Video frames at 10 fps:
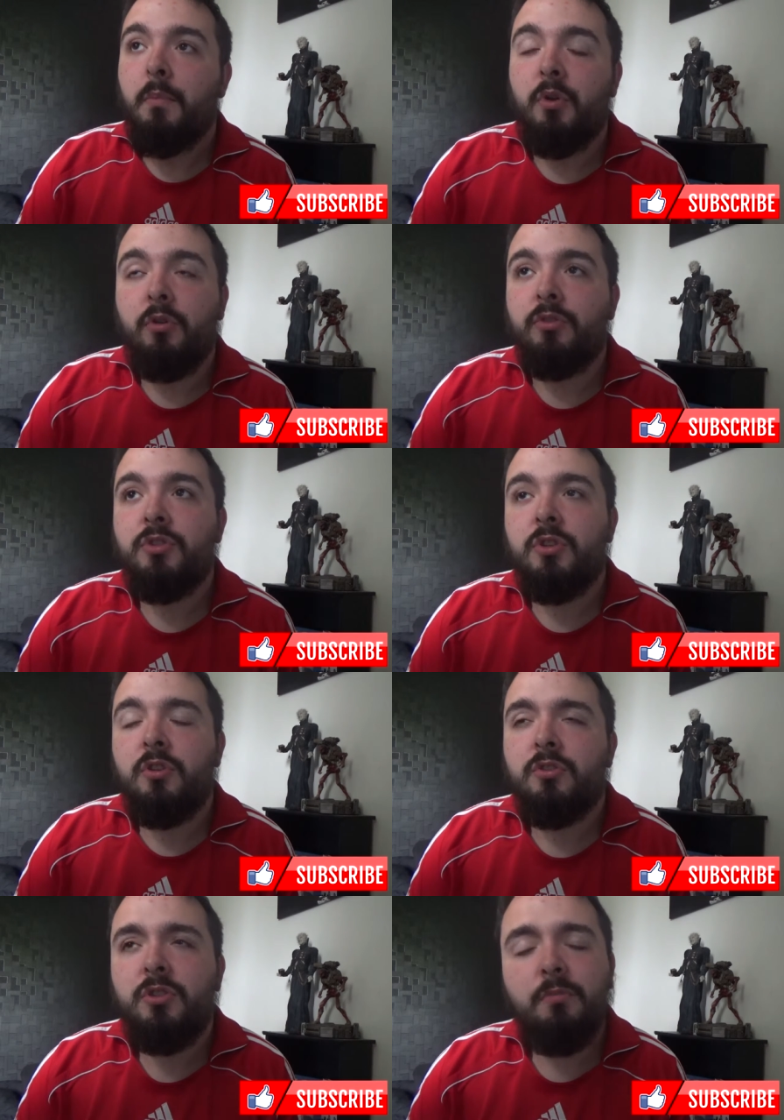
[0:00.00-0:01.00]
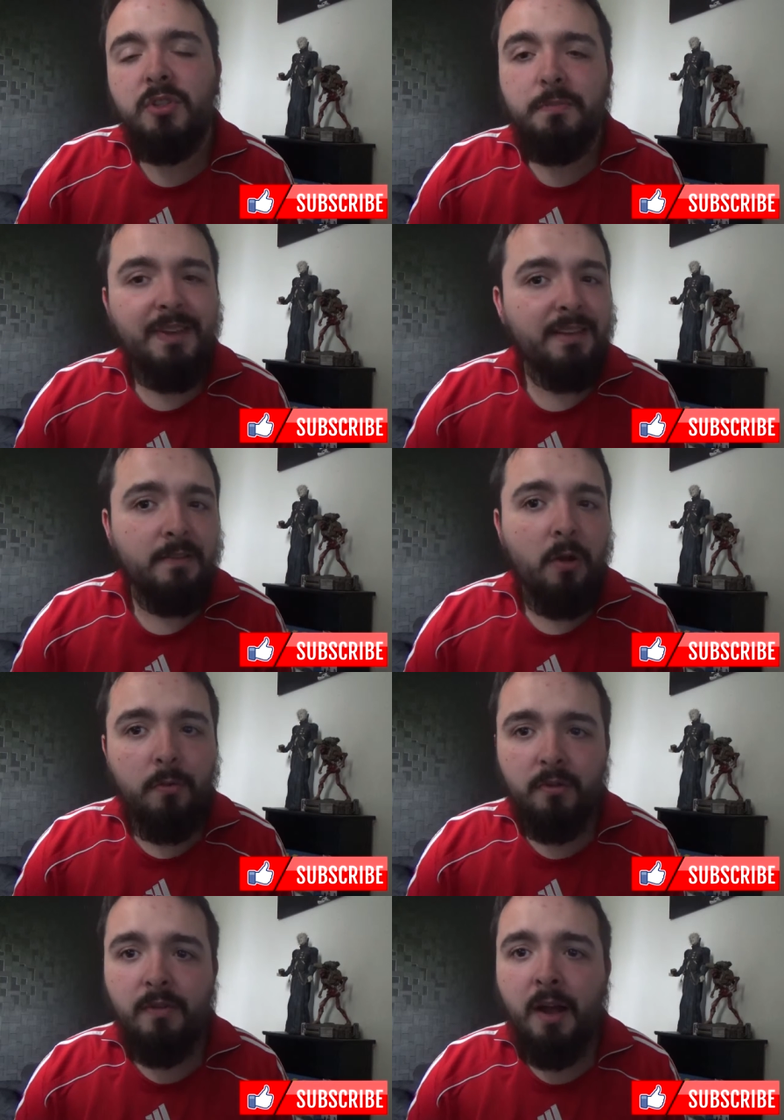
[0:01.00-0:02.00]
because something's been
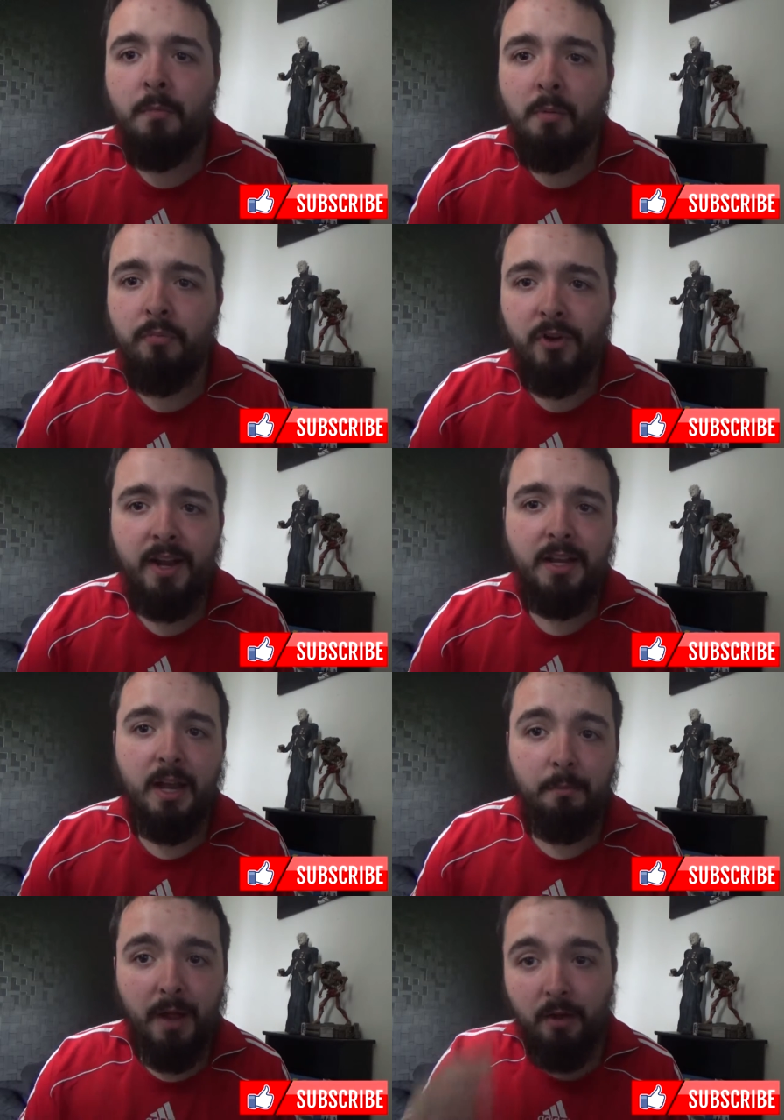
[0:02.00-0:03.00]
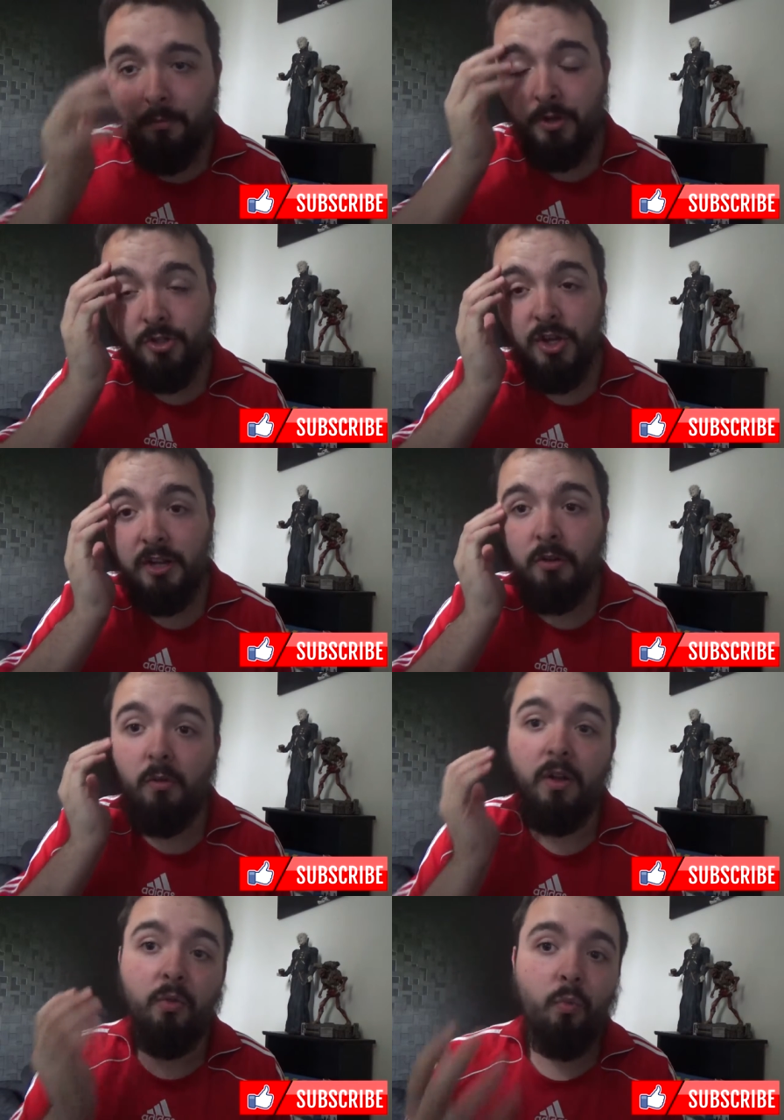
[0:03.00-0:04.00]
going around my brain about my
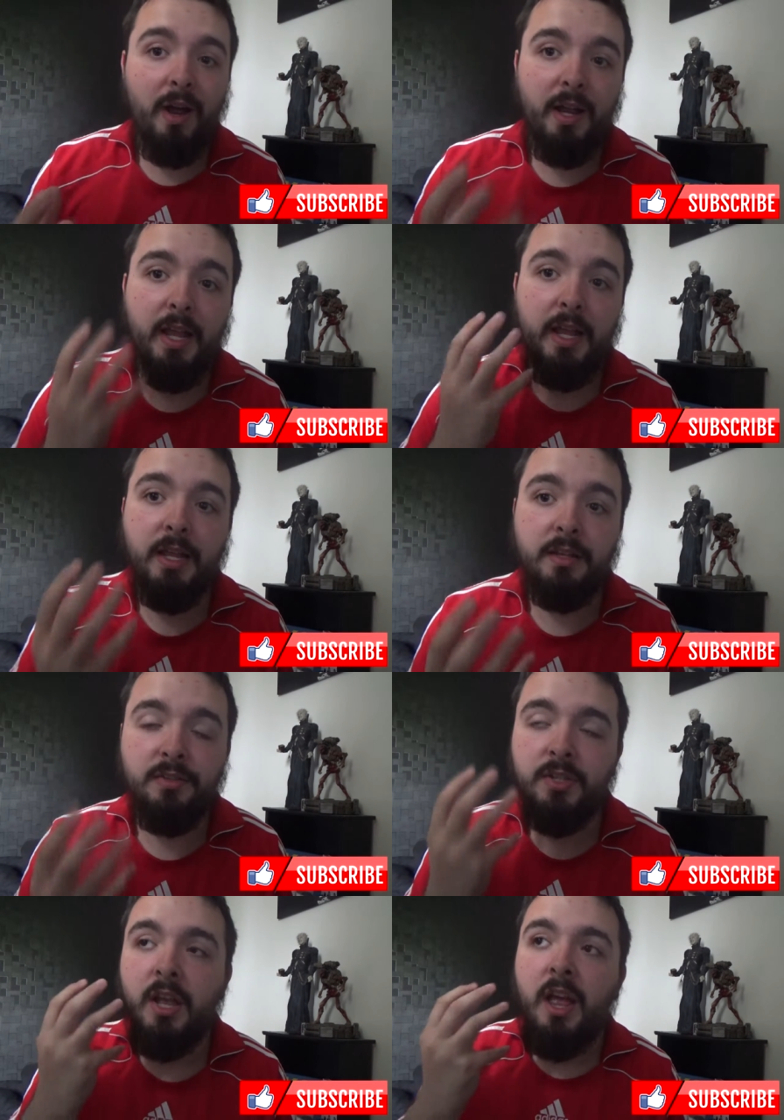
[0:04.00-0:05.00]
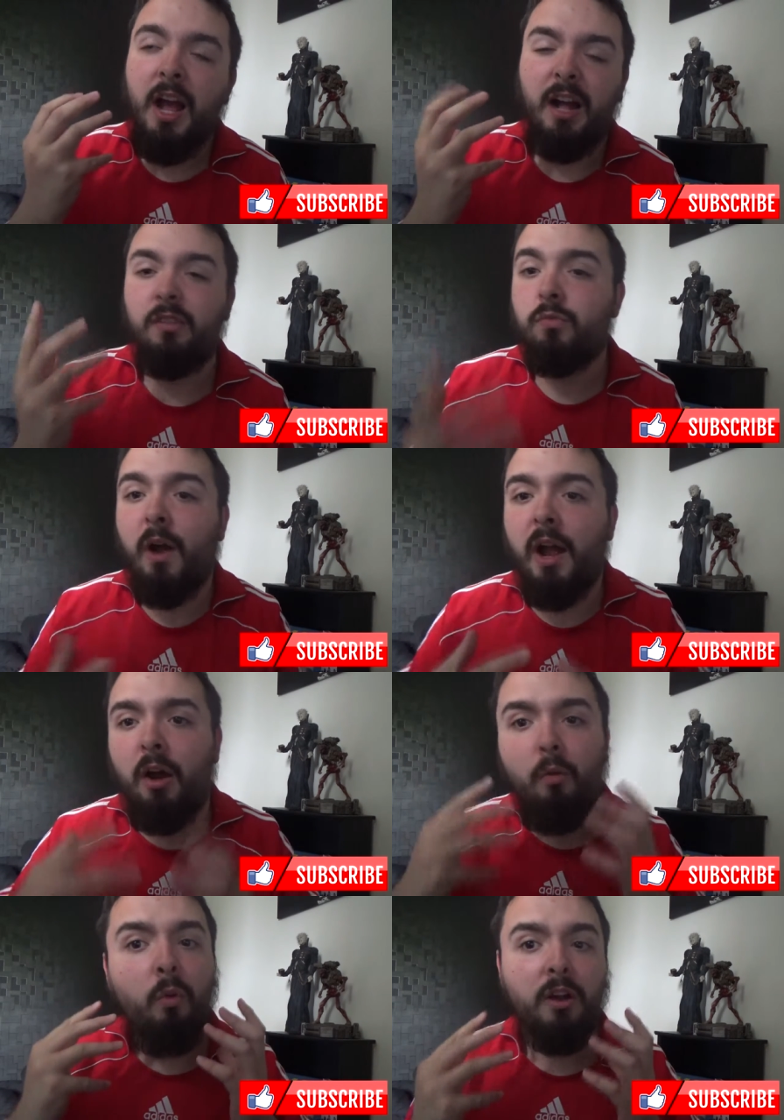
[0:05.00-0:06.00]
channel and the way it is and where
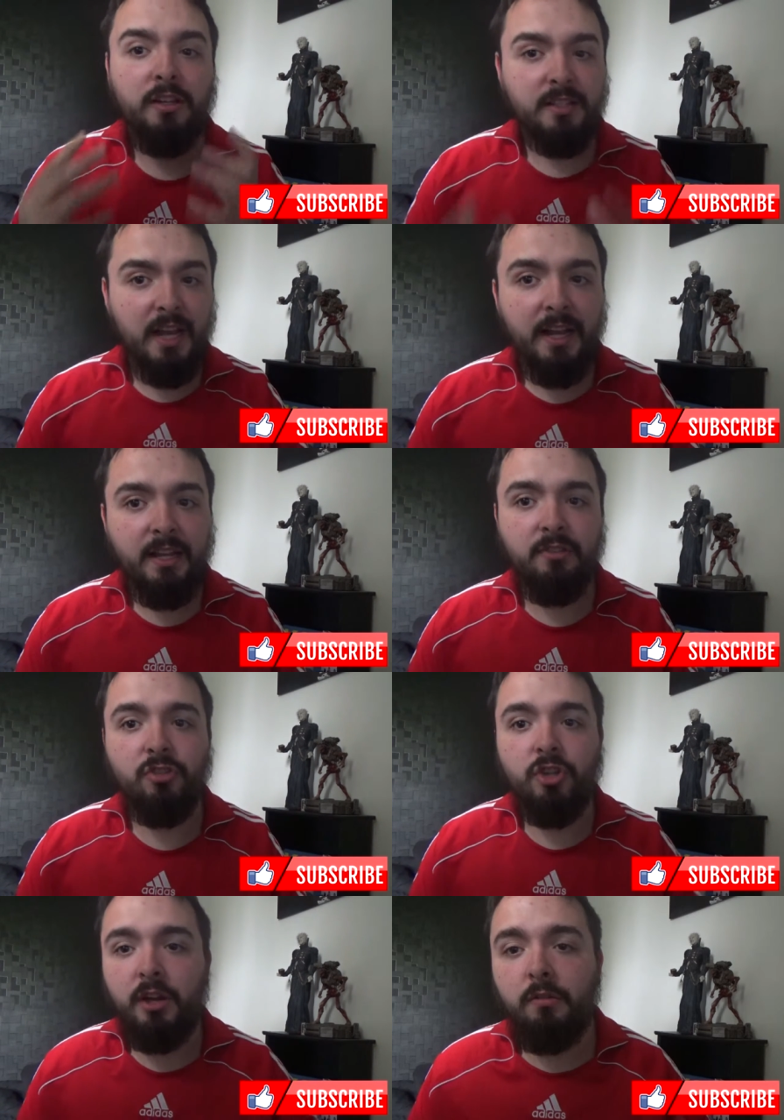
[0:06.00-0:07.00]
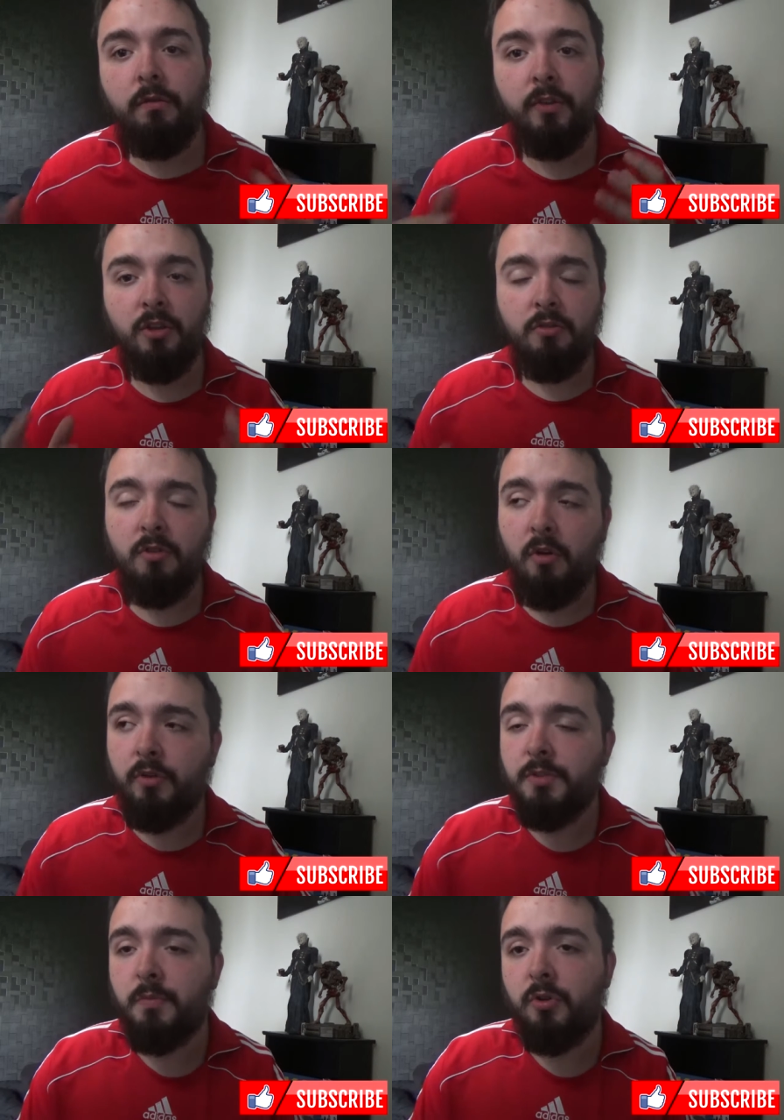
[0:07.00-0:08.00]
I want to take the channel for you
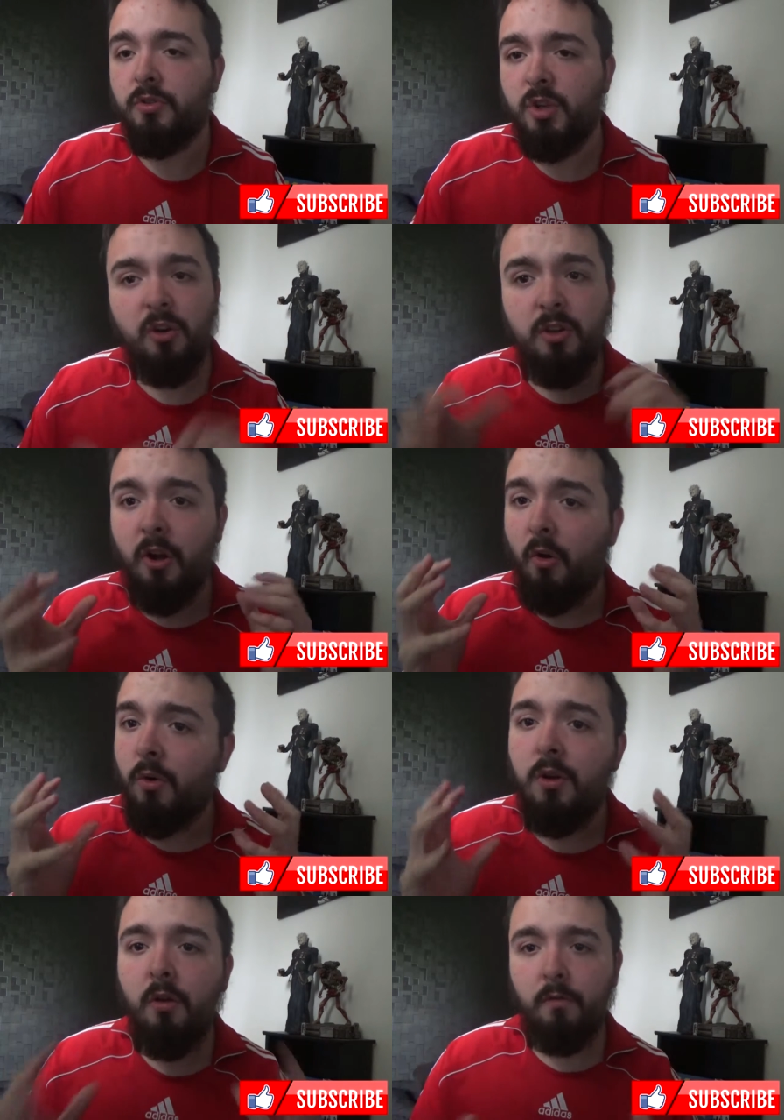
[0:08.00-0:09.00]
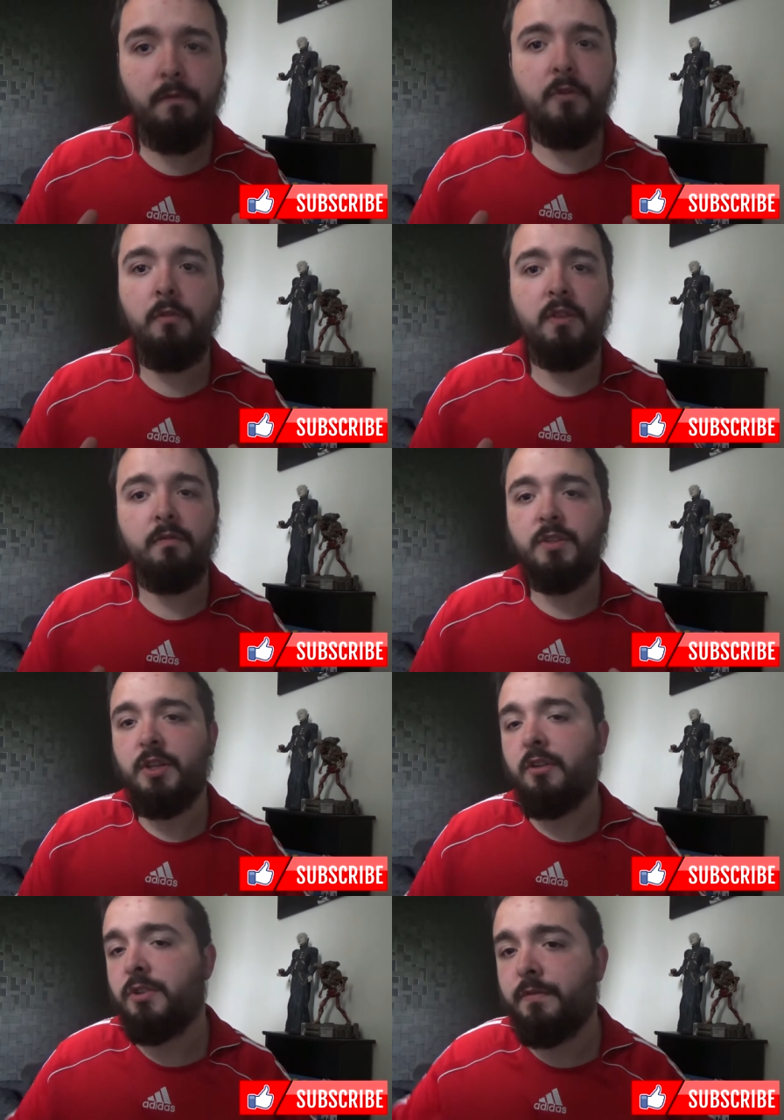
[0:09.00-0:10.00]
guys because I, I love doing the
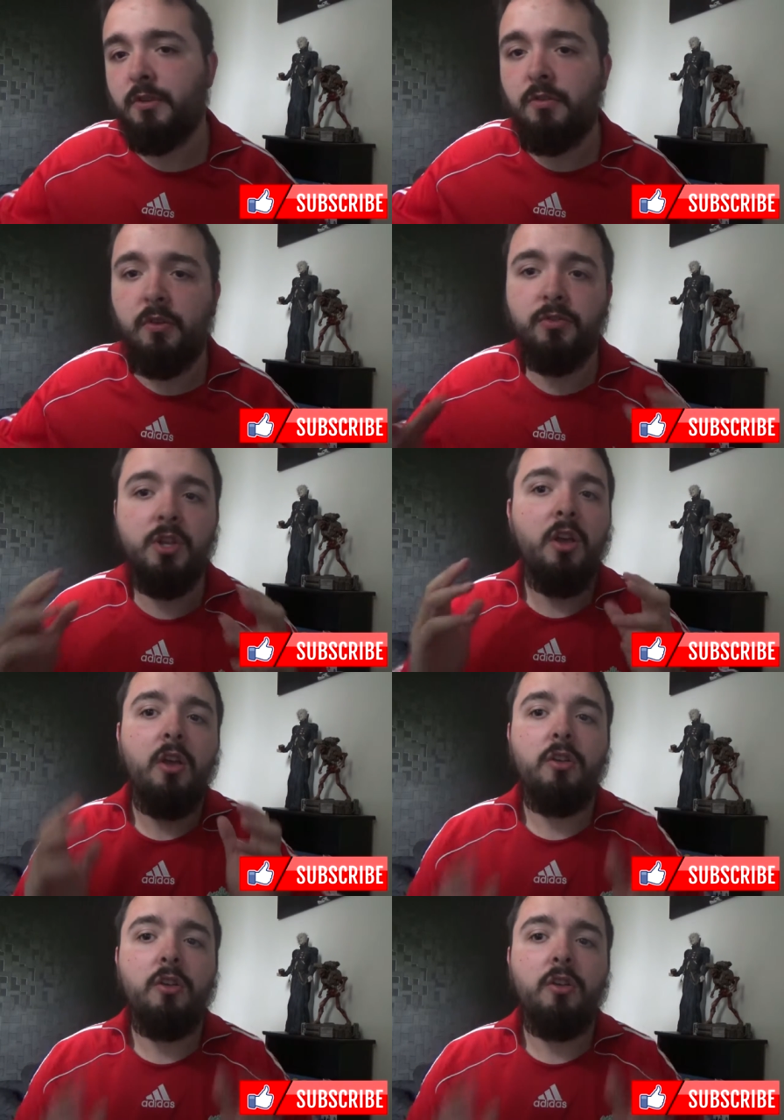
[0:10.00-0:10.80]
videos for you guys.